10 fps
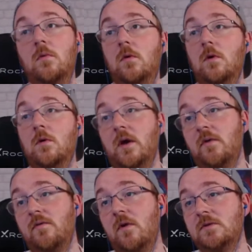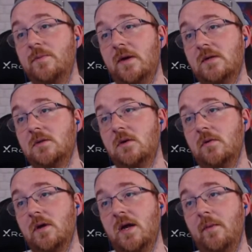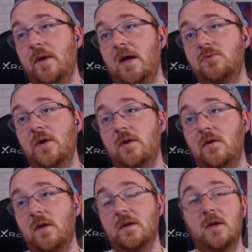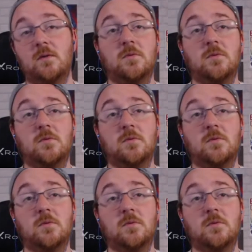Okay, Florence backstory. I can't be asked writing all that down.